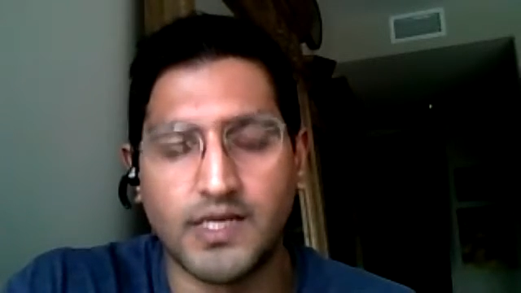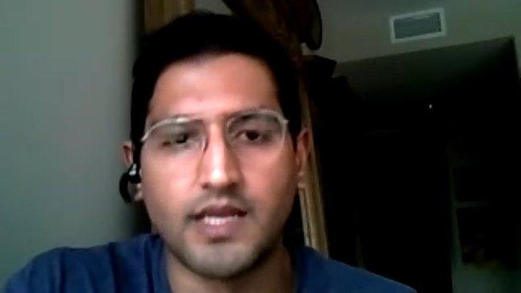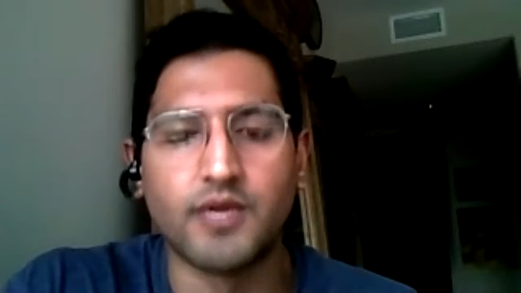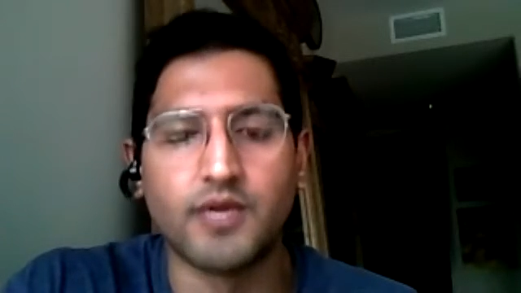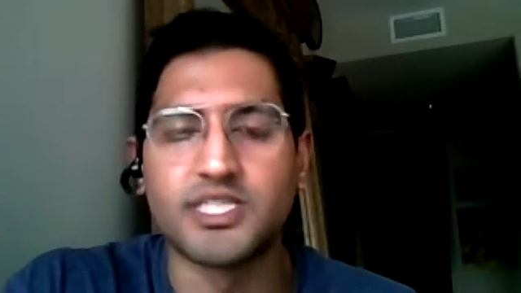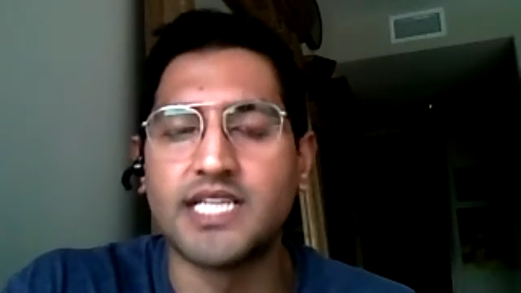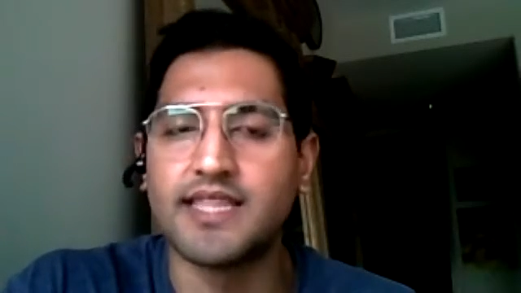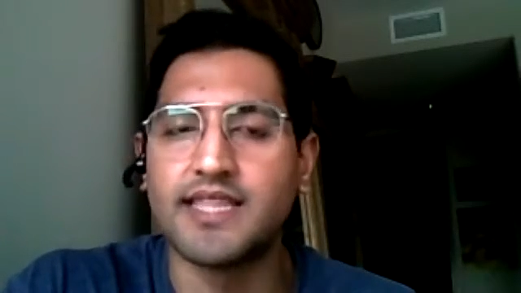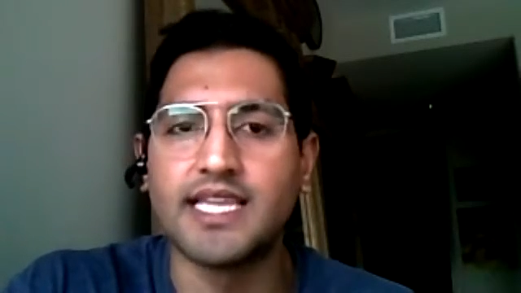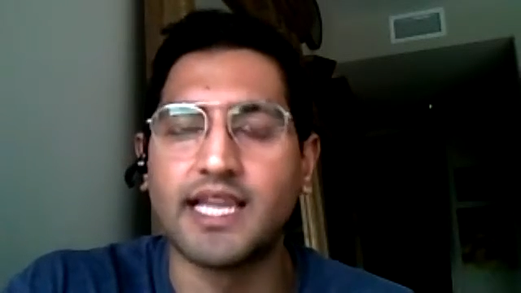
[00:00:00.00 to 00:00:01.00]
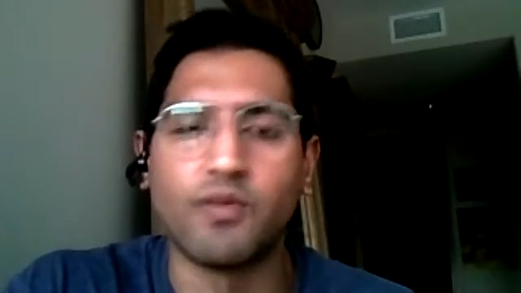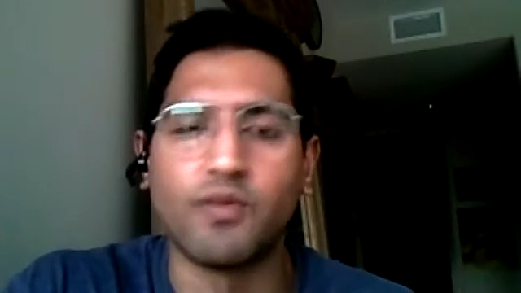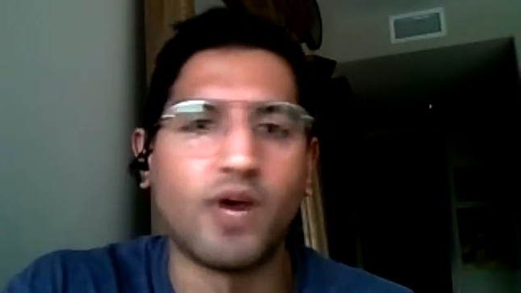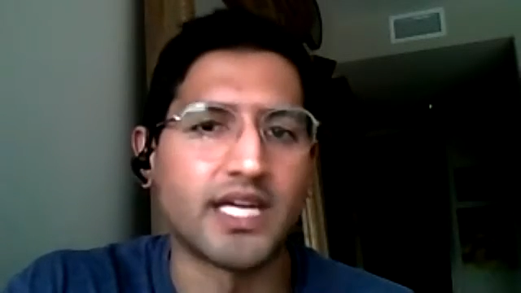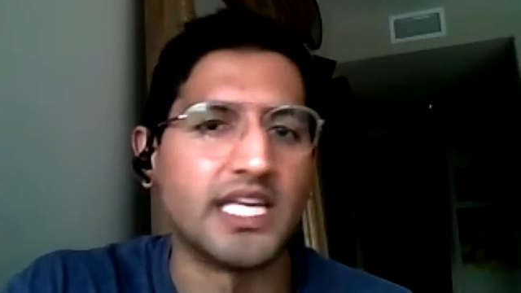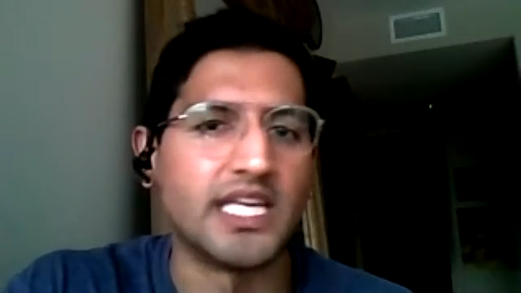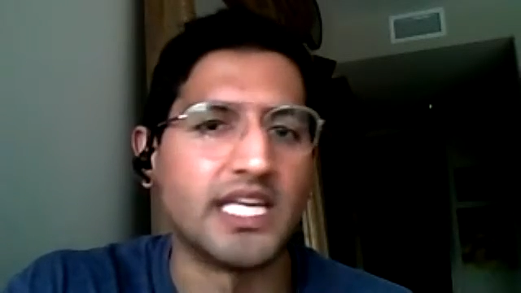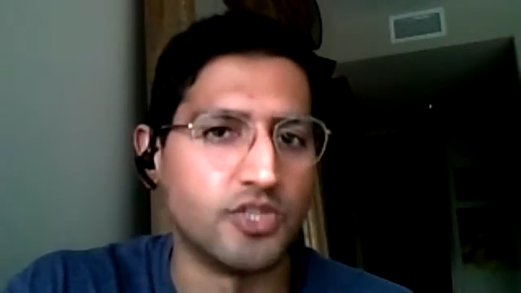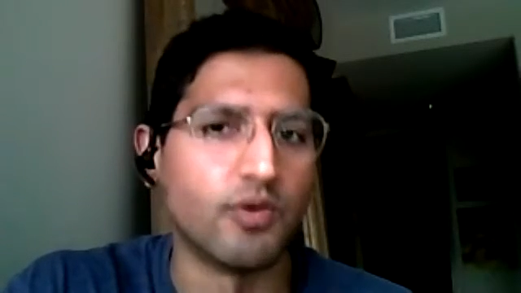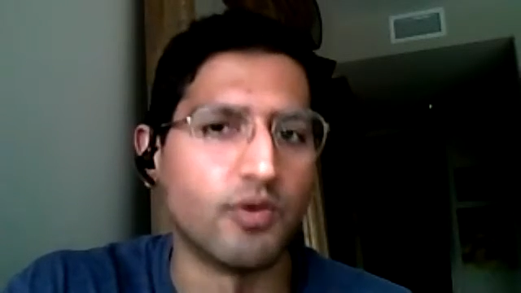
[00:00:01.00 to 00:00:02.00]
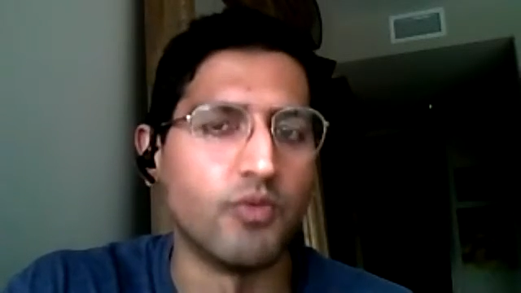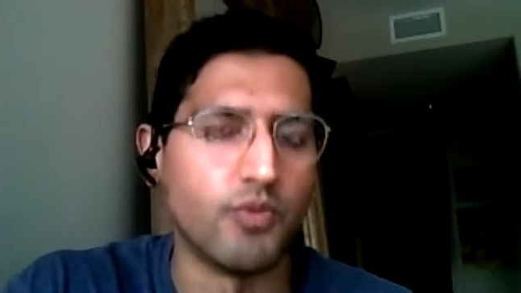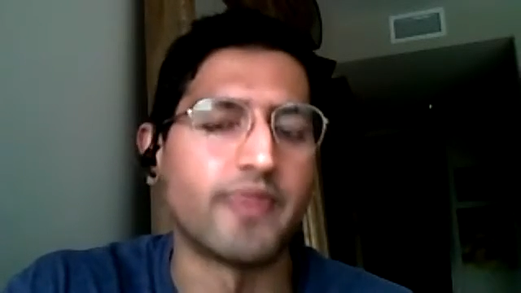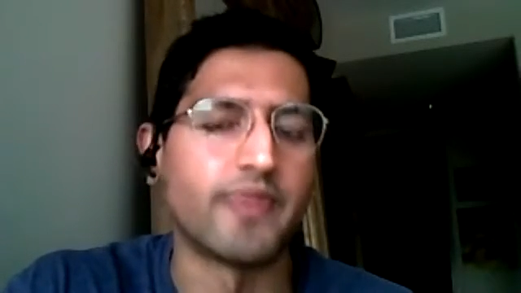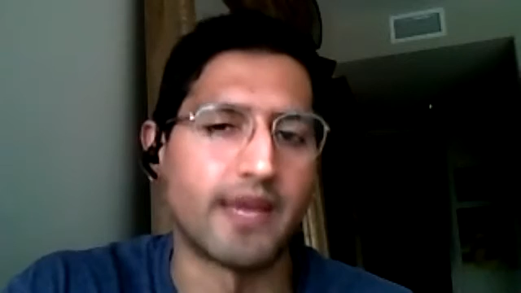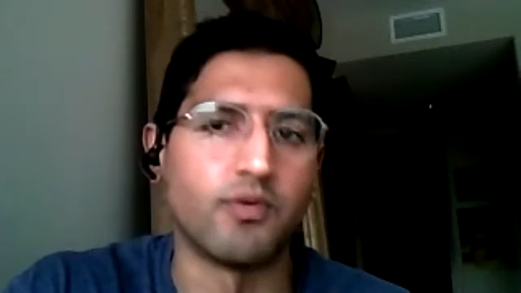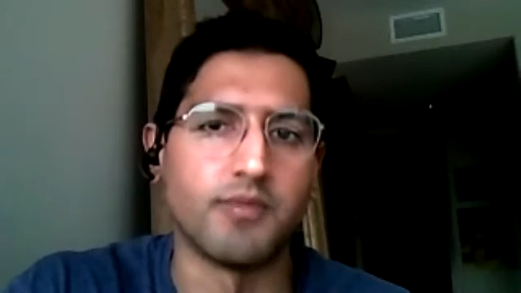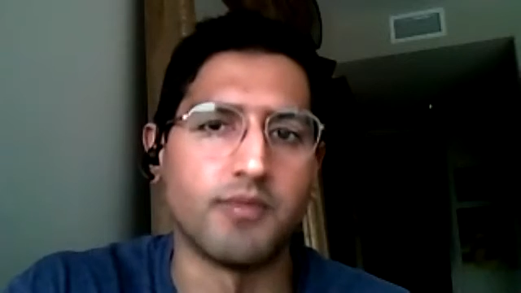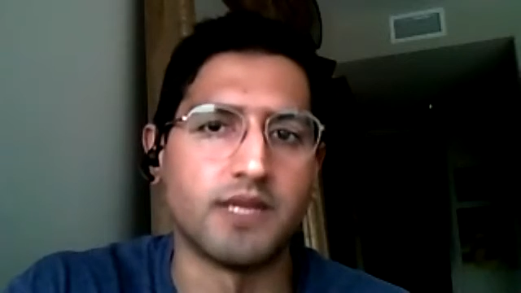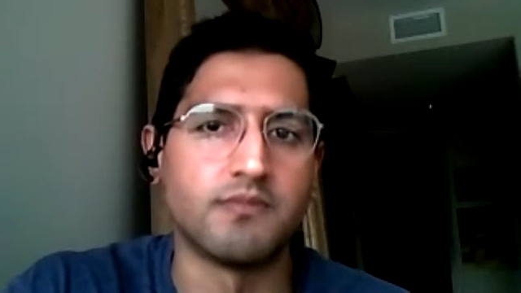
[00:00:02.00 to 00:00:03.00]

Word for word: There was nothing like walking into a room with that woman.